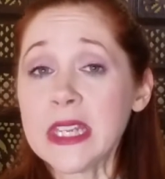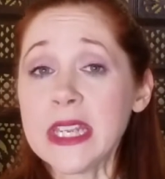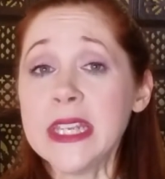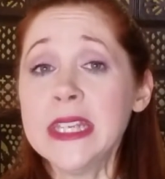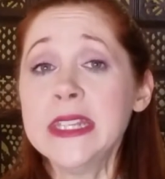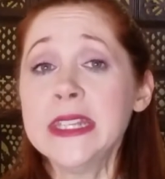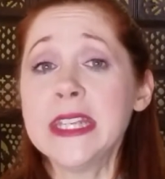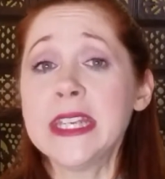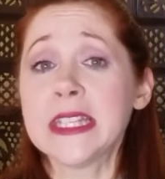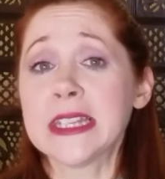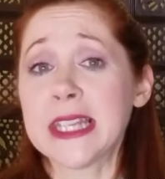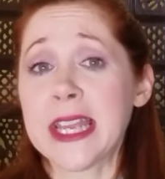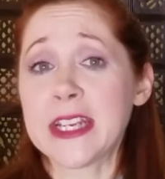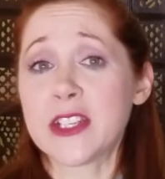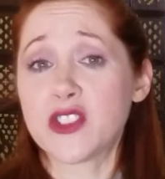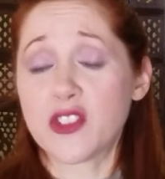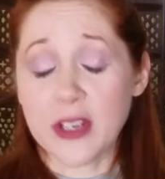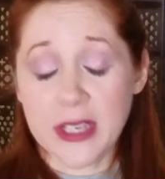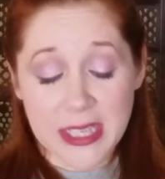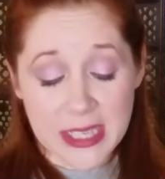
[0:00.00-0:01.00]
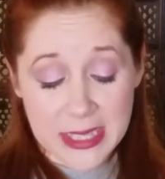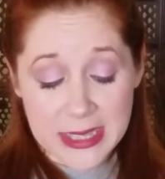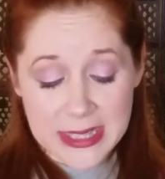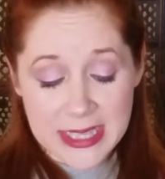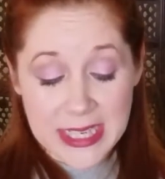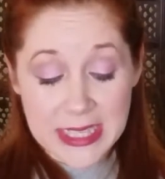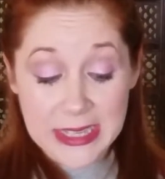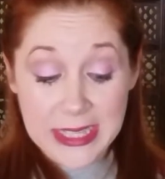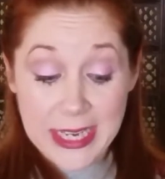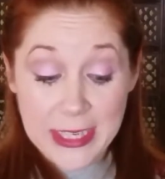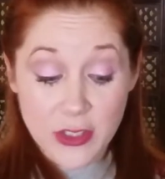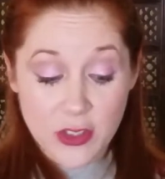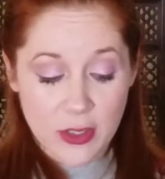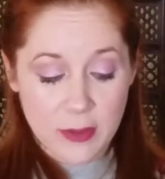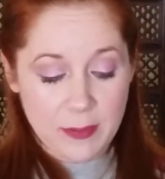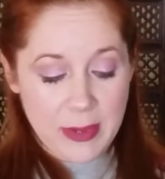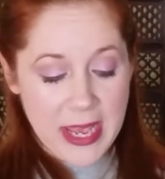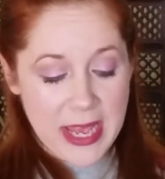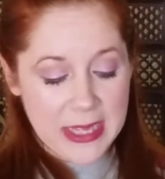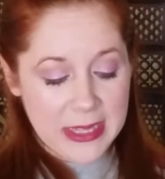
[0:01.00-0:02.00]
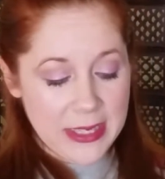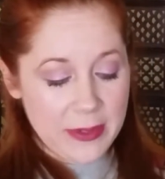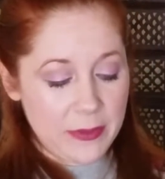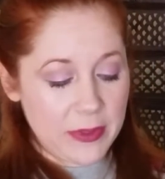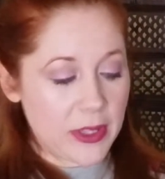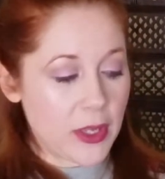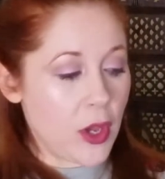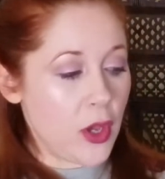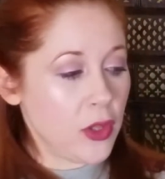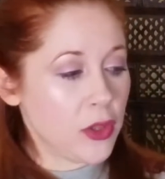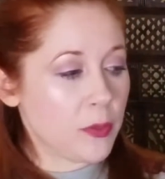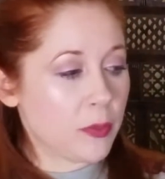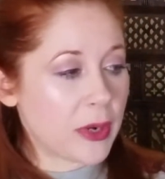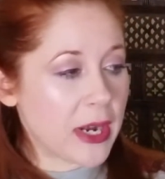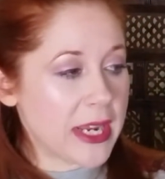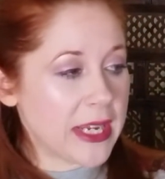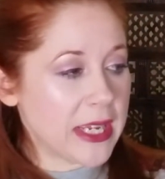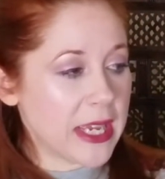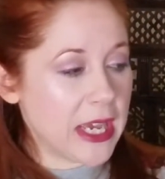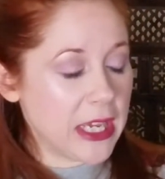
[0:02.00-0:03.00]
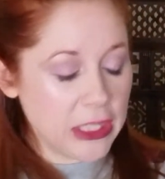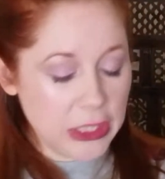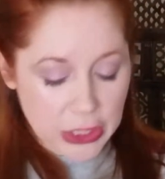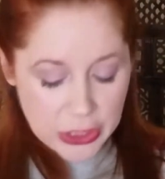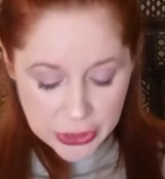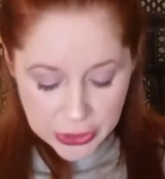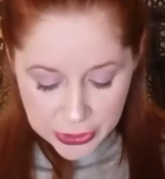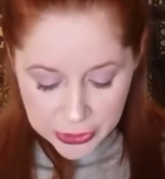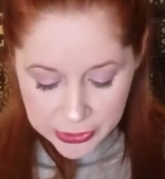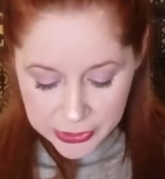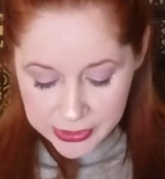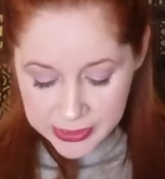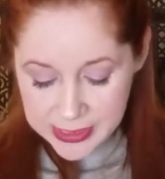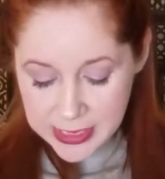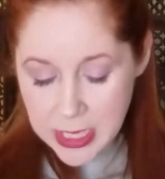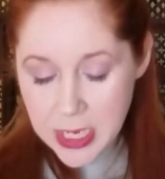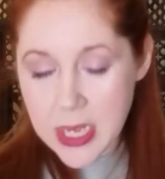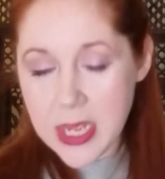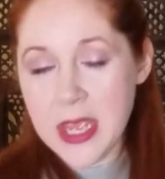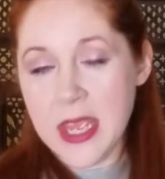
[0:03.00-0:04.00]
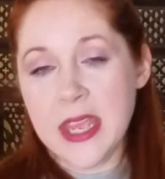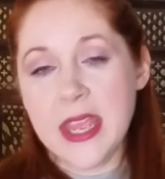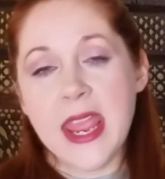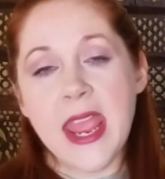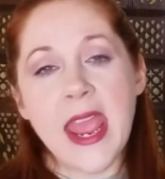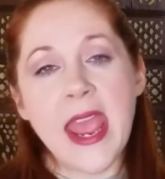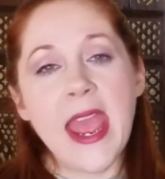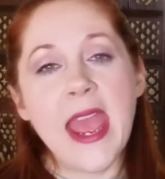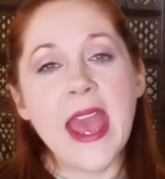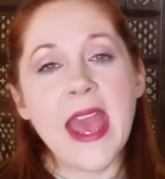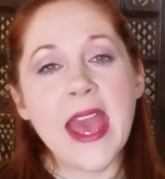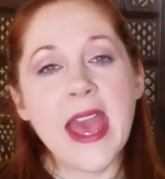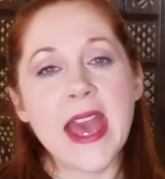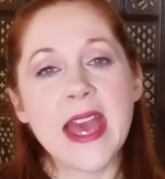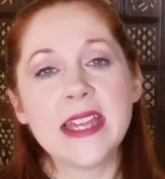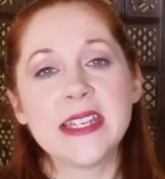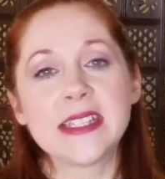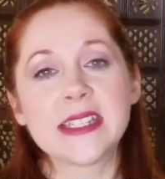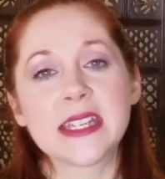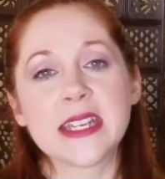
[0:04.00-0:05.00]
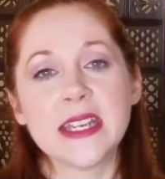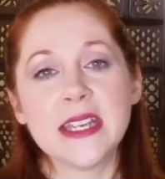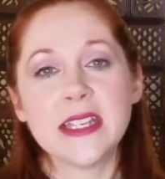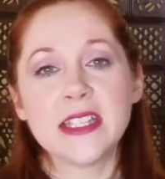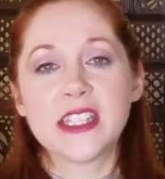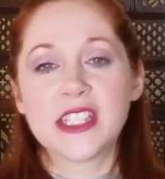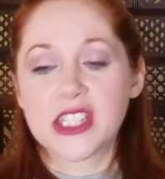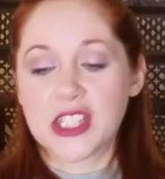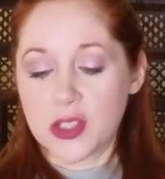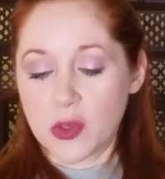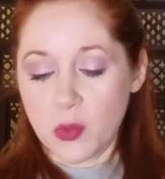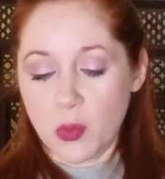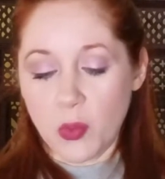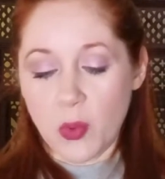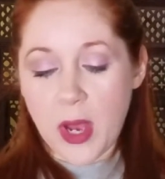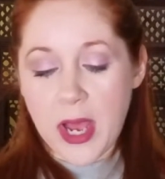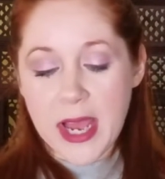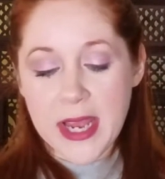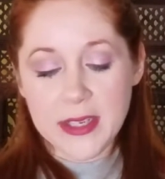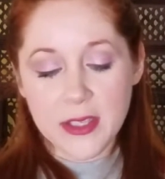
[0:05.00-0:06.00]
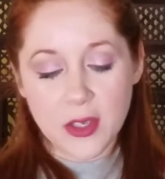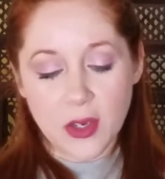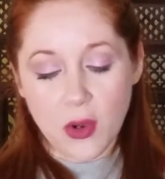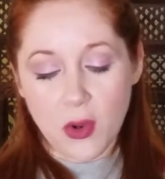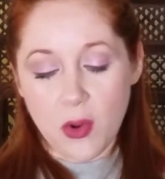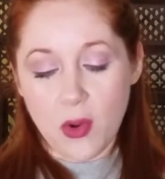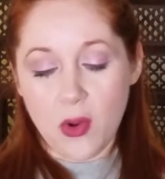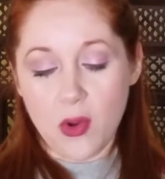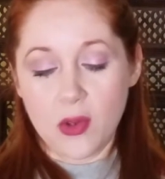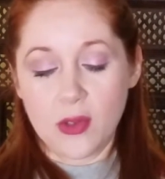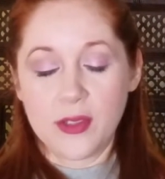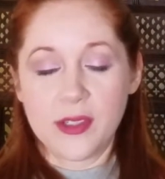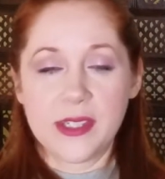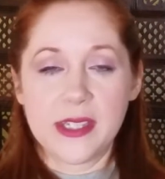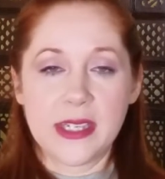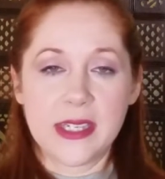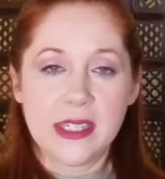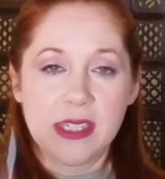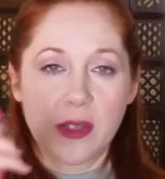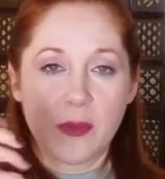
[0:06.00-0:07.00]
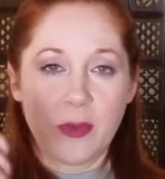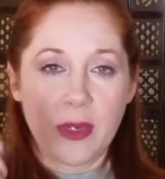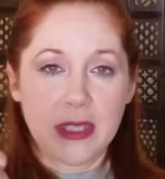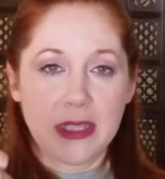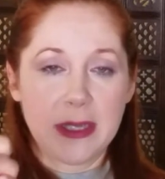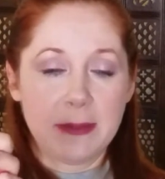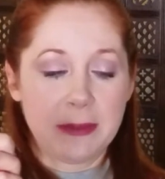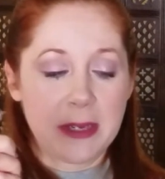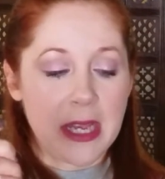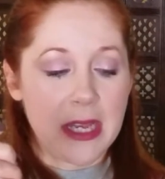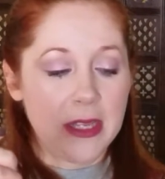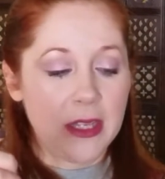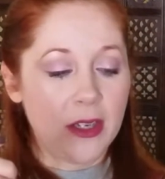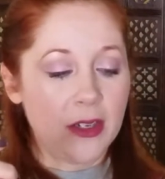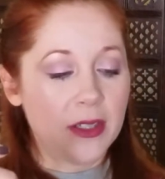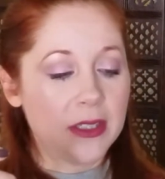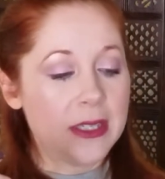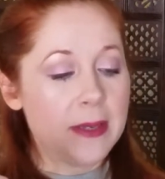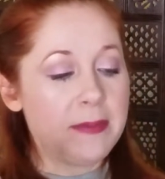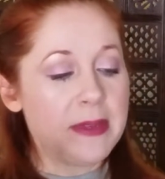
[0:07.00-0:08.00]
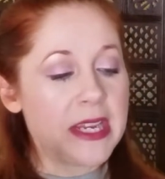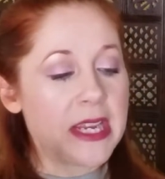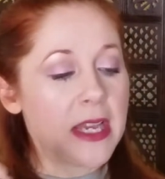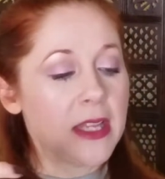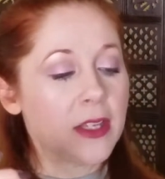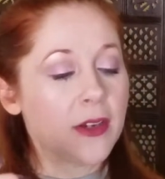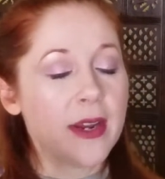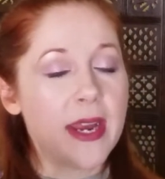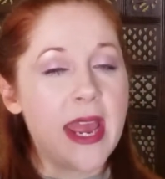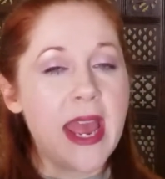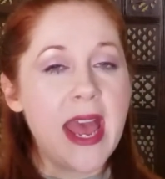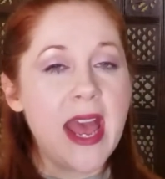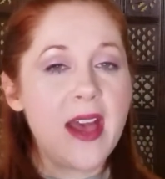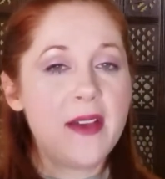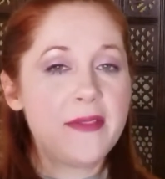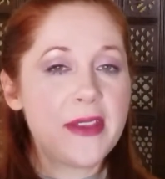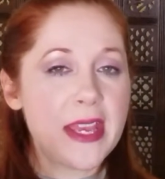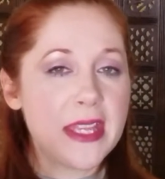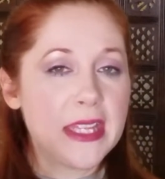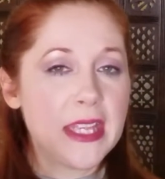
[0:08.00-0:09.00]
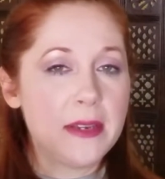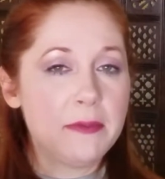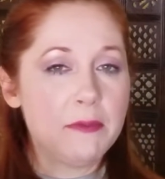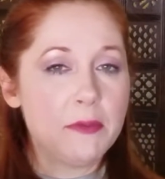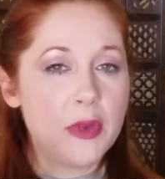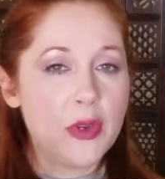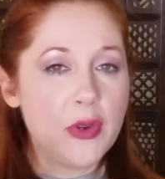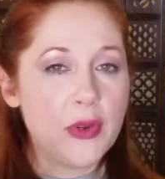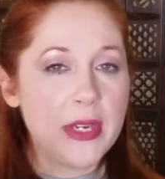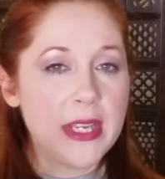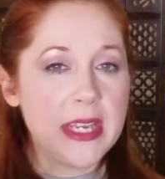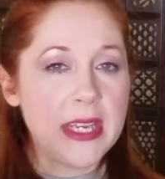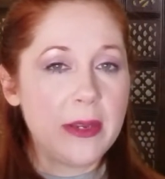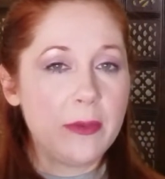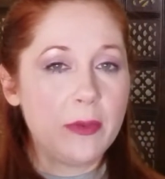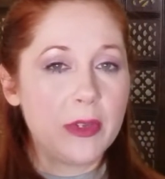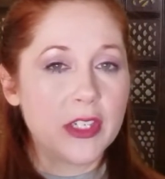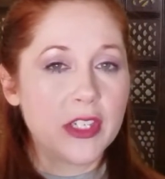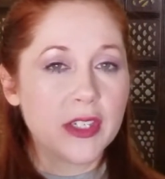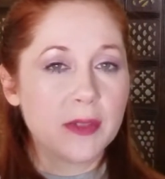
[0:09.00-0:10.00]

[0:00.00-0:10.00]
in the electric palette with all the bright colors. And Squad Goals is the one lippy color I have, and then Moody, which